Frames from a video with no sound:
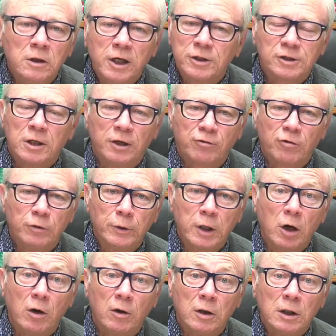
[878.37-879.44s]
It's not true at
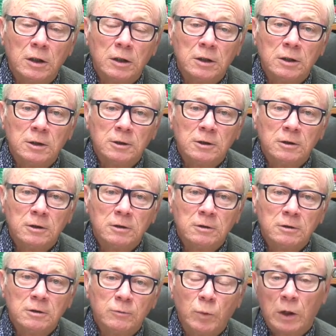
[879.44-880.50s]
all.
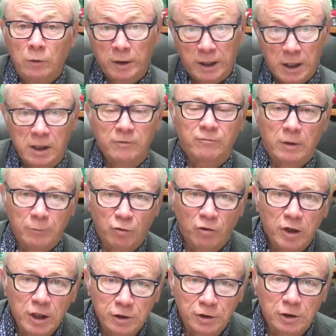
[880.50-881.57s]
We only get it from
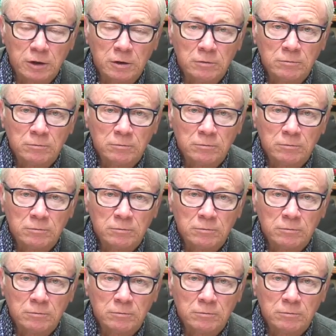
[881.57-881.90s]
tradition.